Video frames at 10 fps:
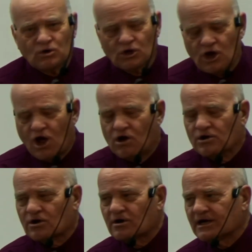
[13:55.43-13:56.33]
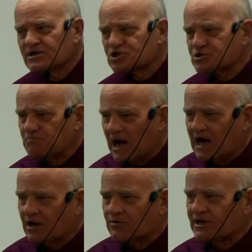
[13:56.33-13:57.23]
longer
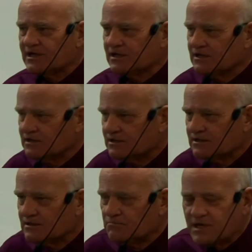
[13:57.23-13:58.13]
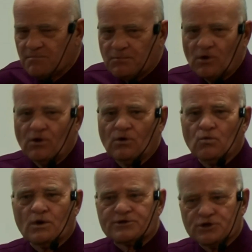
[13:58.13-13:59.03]
inspiring people
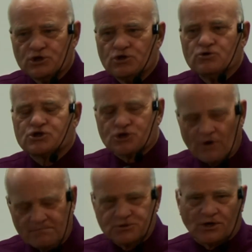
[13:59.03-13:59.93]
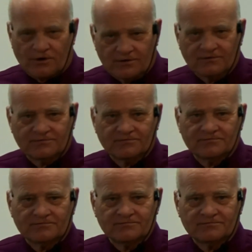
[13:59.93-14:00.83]
with new scripture.
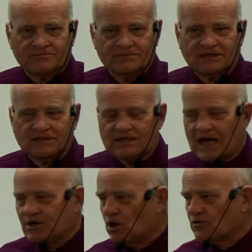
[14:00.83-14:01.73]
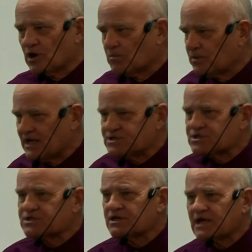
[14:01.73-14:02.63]
I know there are places
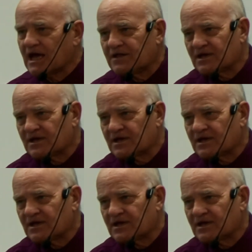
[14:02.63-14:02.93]
today that